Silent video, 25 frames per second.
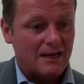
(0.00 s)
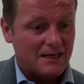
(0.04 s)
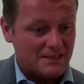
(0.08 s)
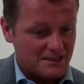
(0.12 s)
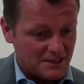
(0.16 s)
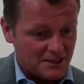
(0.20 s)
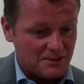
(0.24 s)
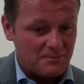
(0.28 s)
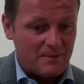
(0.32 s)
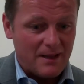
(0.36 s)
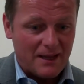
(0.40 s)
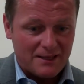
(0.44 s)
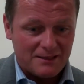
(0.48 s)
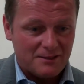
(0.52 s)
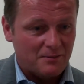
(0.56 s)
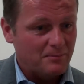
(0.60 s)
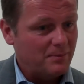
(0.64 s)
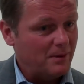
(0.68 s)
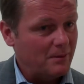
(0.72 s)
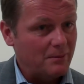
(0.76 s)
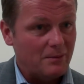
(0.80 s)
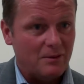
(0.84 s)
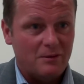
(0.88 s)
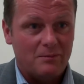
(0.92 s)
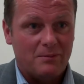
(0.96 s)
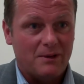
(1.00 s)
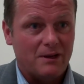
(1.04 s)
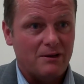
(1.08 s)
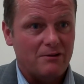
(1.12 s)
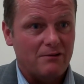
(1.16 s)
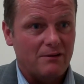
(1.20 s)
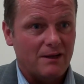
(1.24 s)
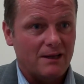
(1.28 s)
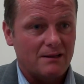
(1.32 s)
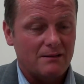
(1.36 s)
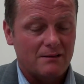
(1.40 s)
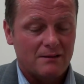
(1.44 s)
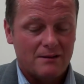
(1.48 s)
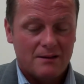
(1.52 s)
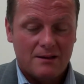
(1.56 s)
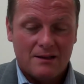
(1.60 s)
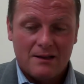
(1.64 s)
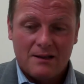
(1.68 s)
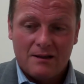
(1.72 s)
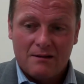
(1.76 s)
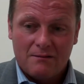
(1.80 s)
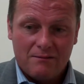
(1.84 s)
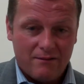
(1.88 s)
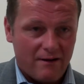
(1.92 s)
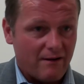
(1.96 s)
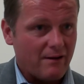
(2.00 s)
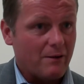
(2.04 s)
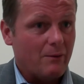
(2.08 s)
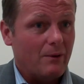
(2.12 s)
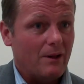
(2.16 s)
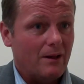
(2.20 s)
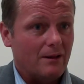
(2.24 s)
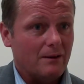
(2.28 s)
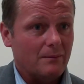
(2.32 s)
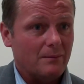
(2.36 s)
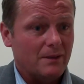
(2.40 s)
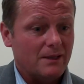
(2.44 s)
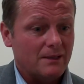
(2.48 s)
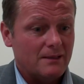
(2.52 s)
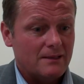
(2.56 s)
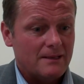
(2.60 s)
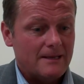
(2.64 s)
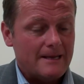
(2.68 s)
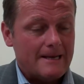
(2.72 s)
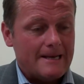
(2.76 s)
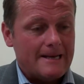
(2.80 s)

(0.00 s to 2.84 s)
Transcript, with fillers: as expected, people have been great, very welcoming.